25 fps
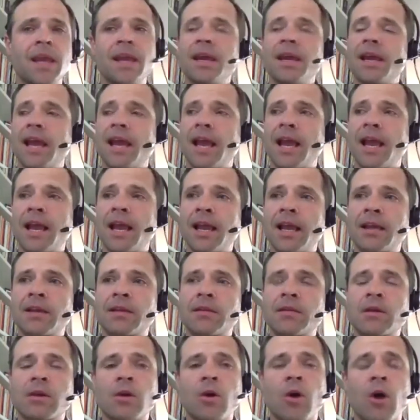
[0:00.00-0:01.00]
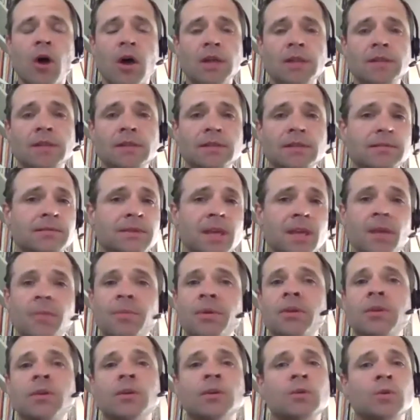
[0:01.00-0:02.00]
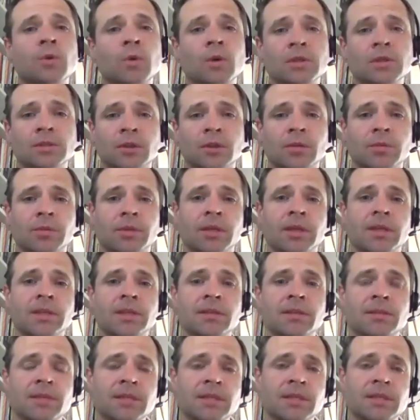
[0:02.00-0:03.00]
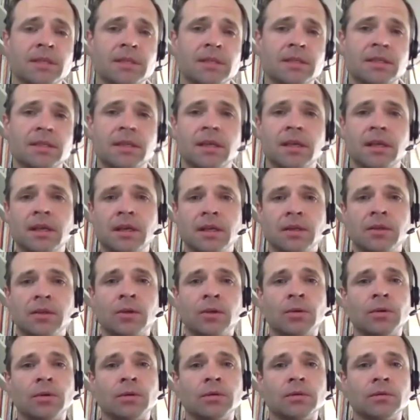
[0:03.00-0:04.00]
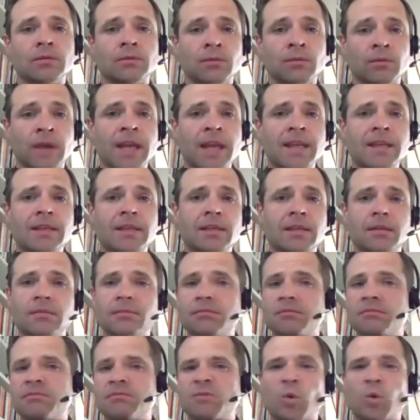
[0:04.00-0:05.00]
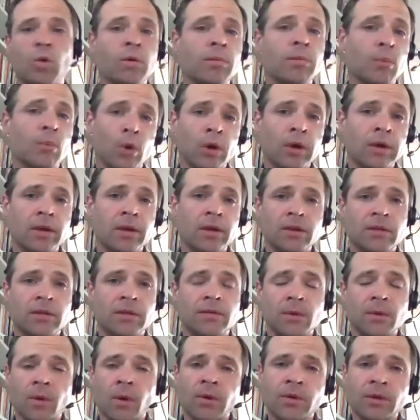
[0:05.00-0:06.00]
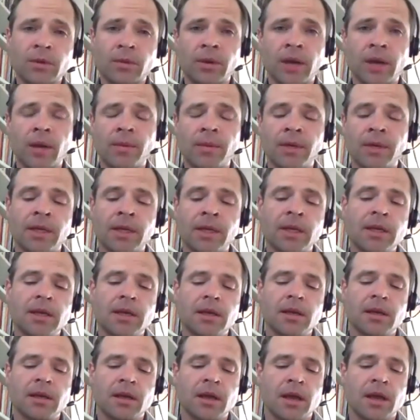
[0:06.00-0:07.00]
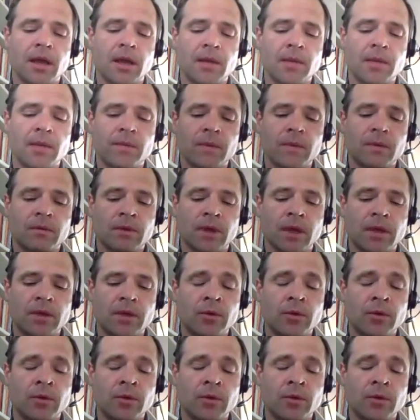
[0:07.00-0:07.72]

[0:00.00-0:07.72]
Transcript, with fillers: and the costs of keeping your doors open as a business, your rent or mortgage if you own the property, um, right?